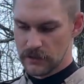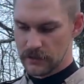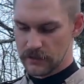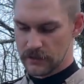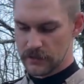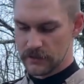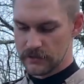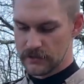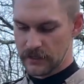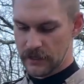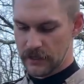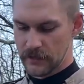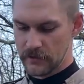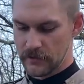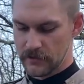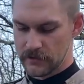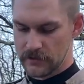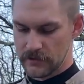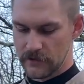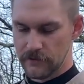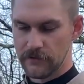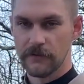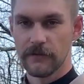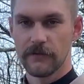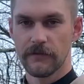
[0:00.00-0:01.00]
containers
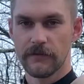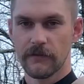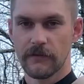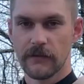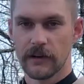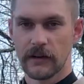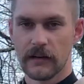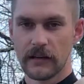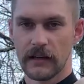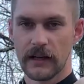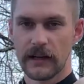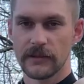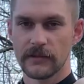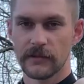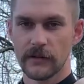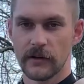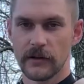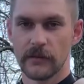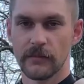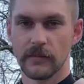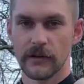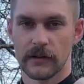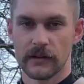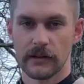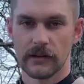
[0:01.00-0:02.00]
if that's where you're
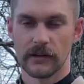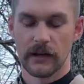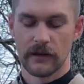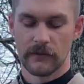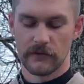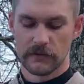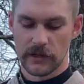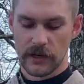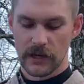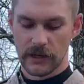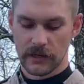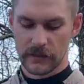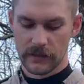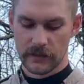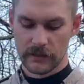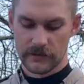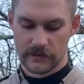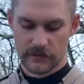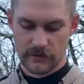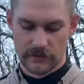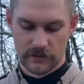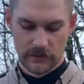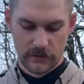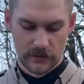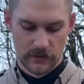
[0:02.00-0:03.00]
putting the life
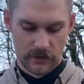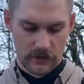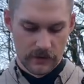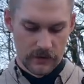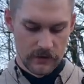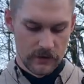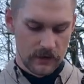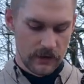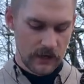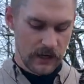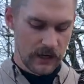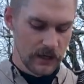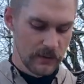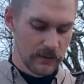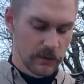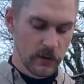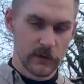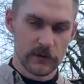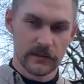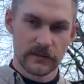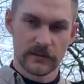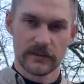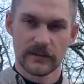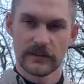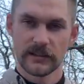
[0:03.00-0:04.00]
jackets. Any
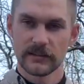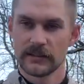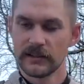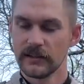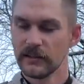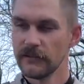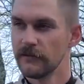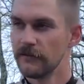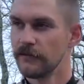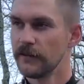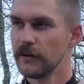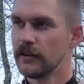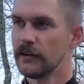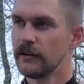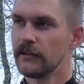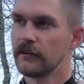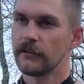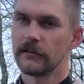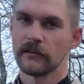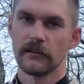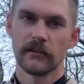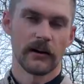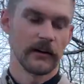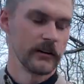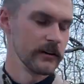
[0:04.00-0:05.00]
boats 16 feet or
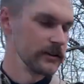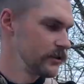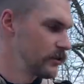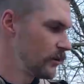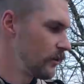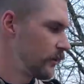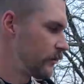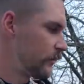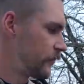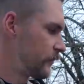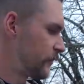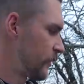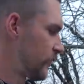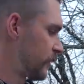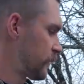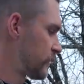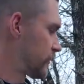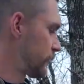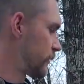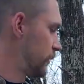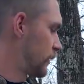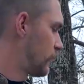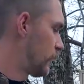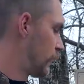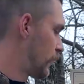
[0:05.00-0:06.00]
larger are also
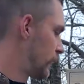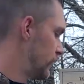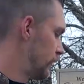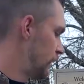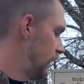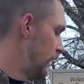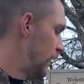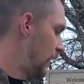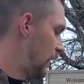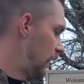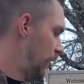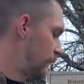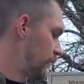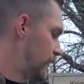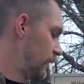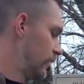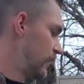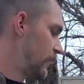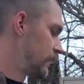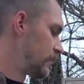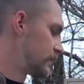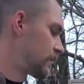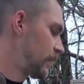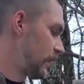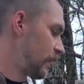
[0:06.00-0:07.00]
required to have
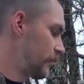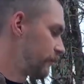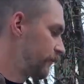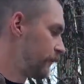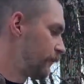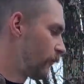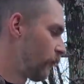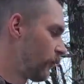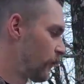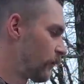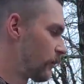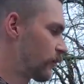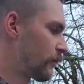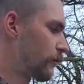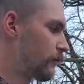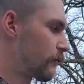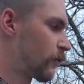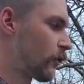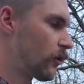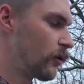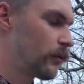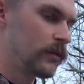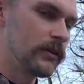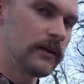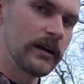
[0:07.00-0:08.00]
a Type 4
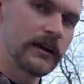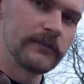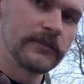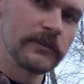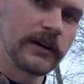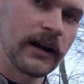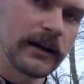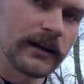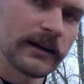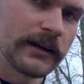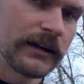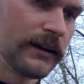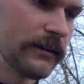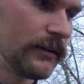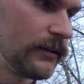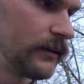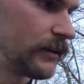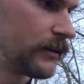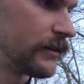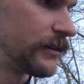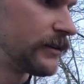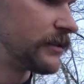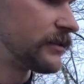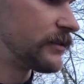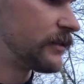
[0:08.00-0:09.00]
throwable life jacket, like
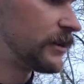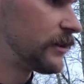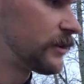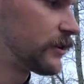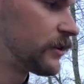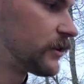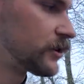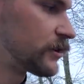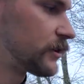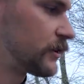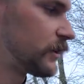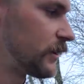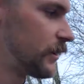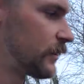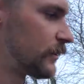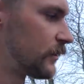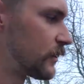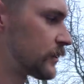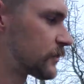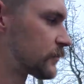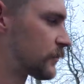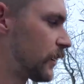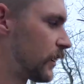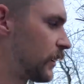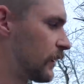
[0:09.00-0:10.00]
the seat cushion here
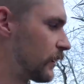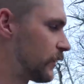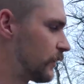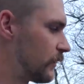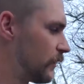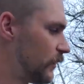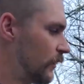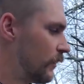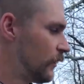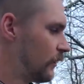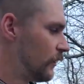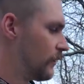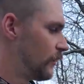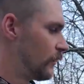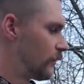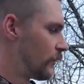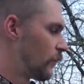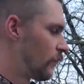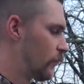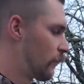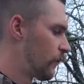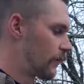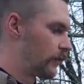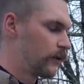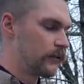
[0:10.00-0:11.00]
that's rated,
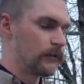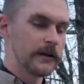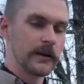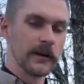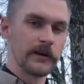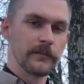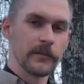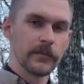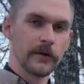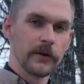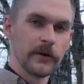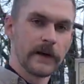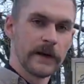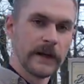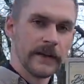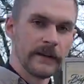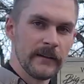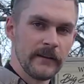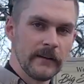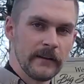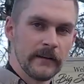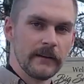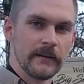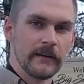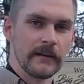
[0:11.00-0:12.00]
or a ring buoy.
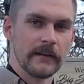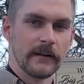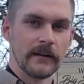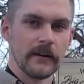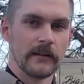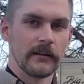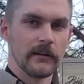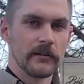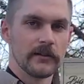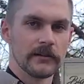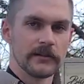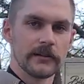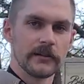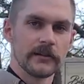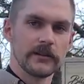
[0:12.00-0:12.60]
Those are